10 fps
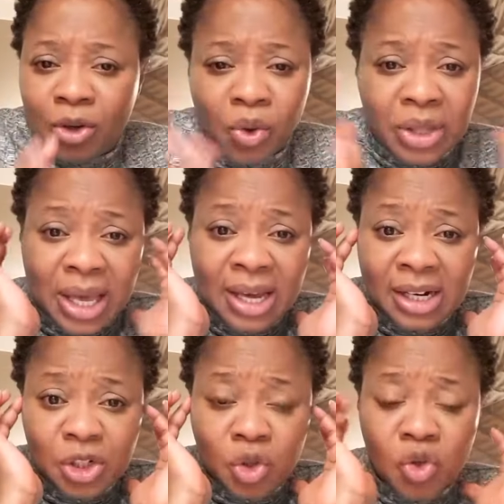I don't know the
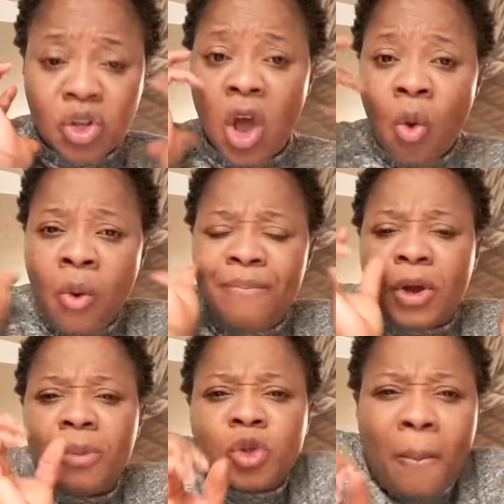English to use. We
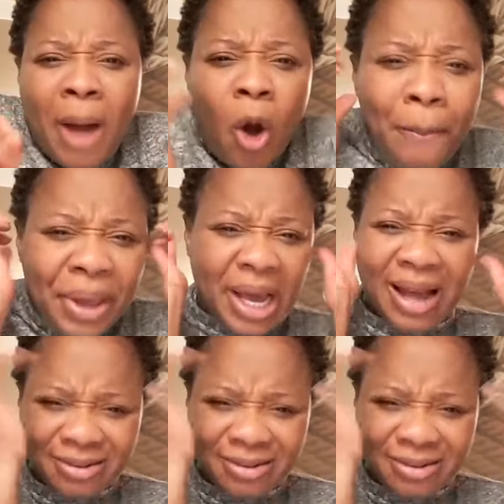become so myopic